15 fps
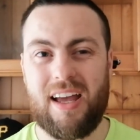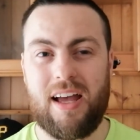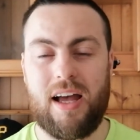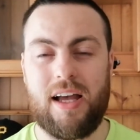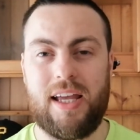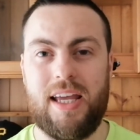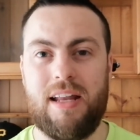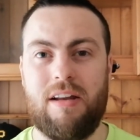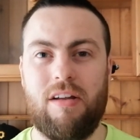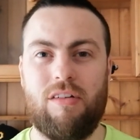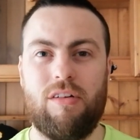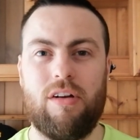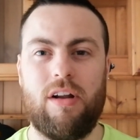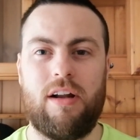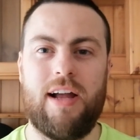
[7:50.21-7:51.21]
Again,
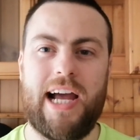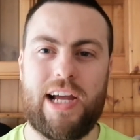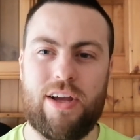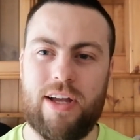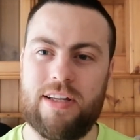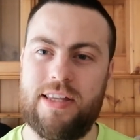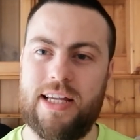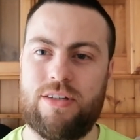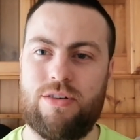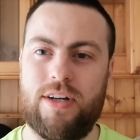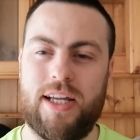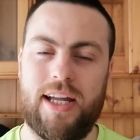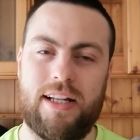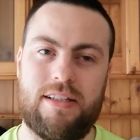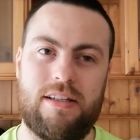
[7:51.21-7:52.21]
Lukaku, I think, sort
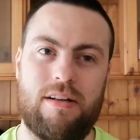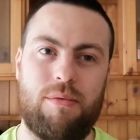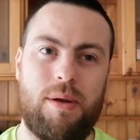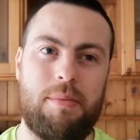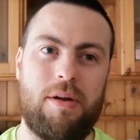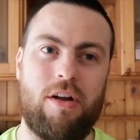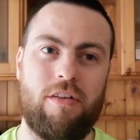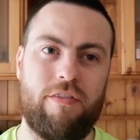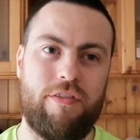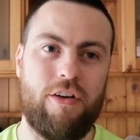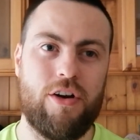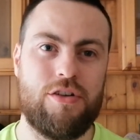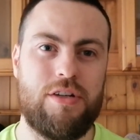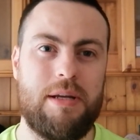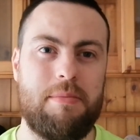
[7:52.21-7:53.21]
of gets a wee bit
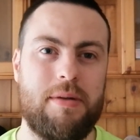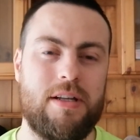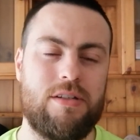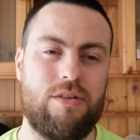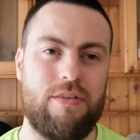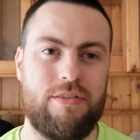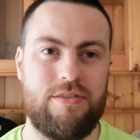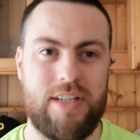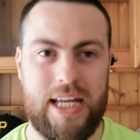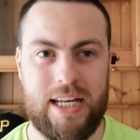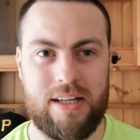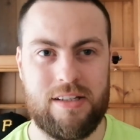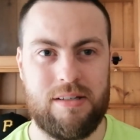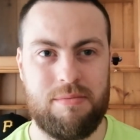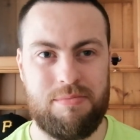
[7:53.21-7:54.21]
unfair treatment, sort of seen
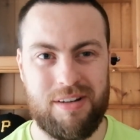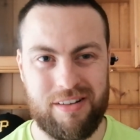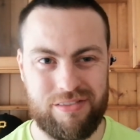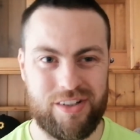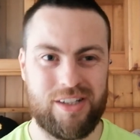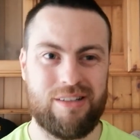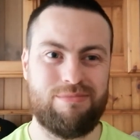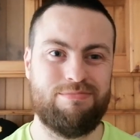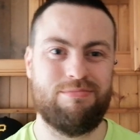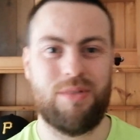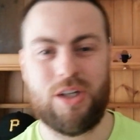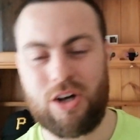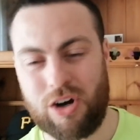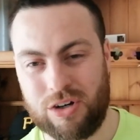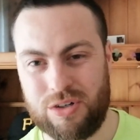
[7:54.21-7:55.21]
as a bit of a
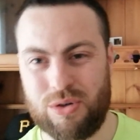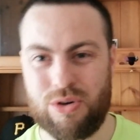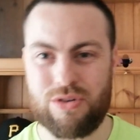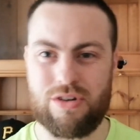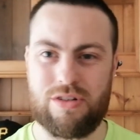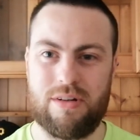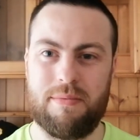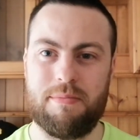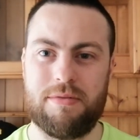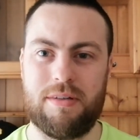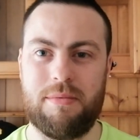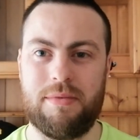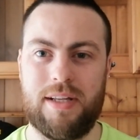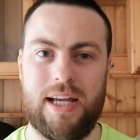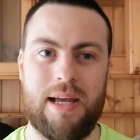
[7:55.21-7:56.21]
cart horse or something.
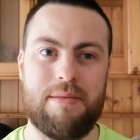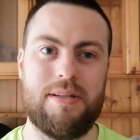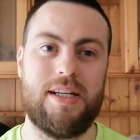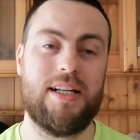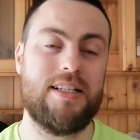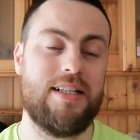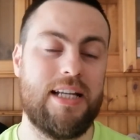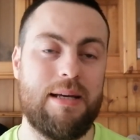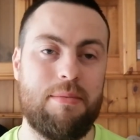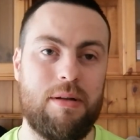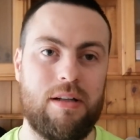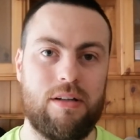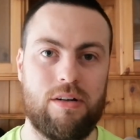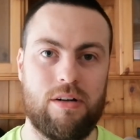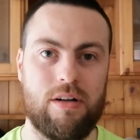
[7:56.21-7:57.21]
Sometimes he gets
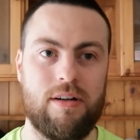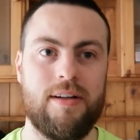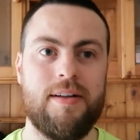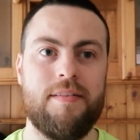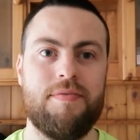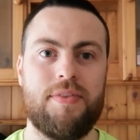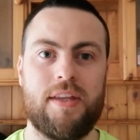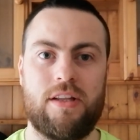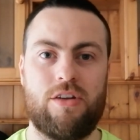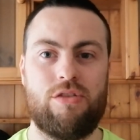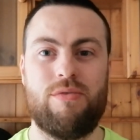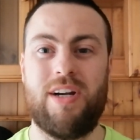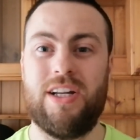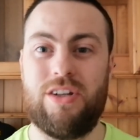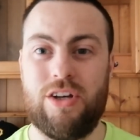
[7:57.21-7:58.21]
labelled or
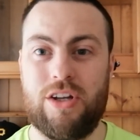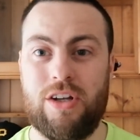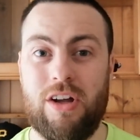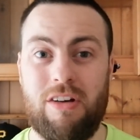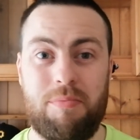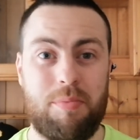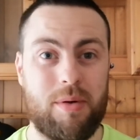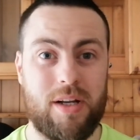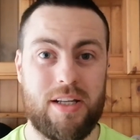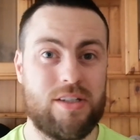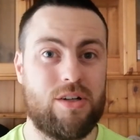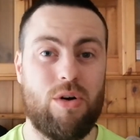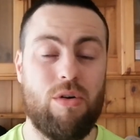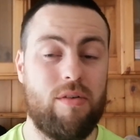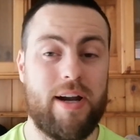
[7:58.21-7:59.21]
doesn't really do enough, but his
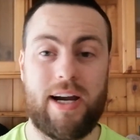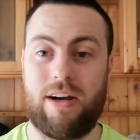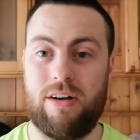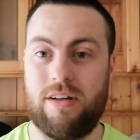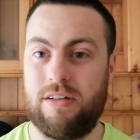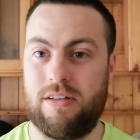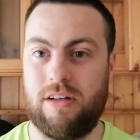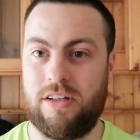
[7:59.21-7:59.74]
goal record is